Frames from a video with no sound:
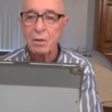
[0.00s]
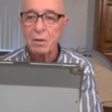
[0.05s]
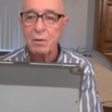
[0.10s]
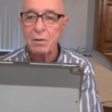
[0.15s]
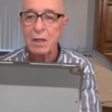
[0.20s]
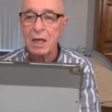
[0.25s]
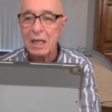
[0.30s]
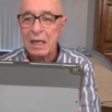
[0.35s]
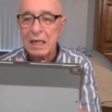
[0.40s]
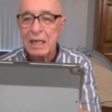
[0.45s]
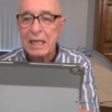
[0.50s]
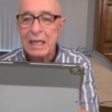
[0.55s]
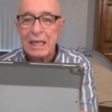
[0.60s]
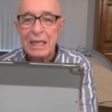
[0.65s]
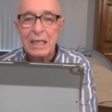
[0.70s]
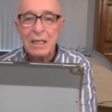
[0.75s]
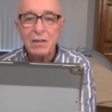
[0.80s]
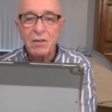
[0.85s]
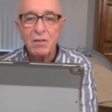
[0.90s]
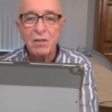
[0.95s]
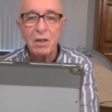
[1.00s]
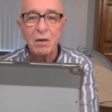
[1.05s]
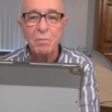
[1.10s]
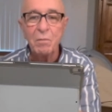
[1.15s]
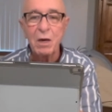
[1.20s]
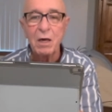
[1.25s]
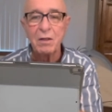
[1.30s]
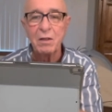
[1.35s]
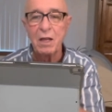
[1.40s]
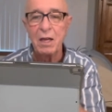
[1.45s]
The least
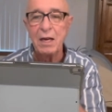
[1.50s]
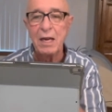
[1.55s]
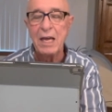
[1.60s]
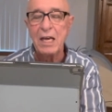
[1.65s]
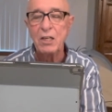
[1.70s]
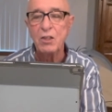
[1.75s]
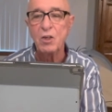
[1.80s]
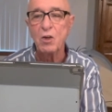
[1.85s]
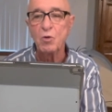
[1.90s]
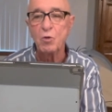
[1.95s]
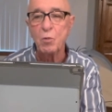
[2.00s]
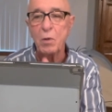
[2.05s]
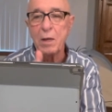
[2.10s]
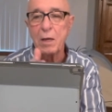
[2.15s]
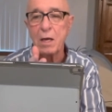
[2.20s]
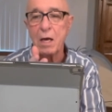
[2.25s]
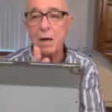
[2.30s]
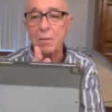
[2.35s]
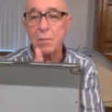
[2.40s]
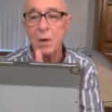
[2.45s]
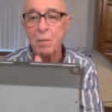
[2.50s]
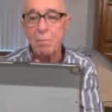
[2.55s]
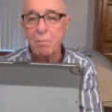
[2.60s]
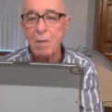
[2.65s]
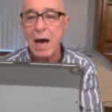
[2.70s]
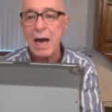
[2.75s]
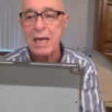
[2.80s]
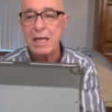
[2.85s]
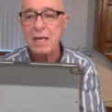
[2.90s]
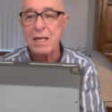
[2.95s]
among the nations become a
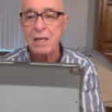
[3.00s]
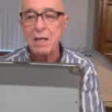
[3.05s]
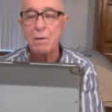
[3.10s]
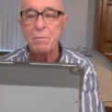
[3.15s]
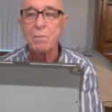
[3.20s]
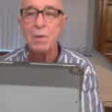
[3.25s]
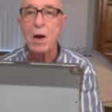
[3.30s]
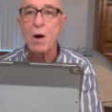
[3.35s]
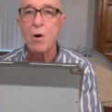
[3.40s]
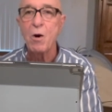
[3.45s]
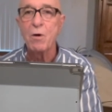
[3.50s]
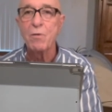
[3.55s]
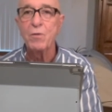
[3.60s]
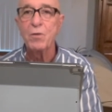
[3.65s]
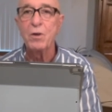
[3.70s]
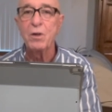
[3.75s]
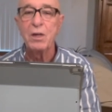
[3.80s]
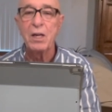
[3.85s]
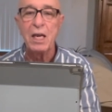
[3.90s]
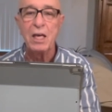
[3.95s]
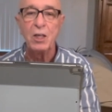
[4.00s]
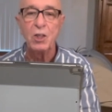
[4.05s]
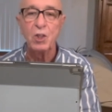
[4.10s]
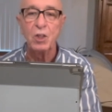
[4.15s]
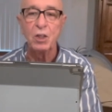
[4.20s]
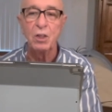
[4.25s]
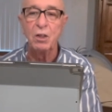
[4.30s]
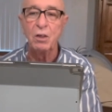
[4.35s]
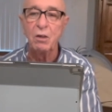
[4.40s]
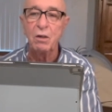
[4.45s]
mighty and powerful
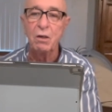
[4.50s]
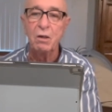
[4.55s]
nation.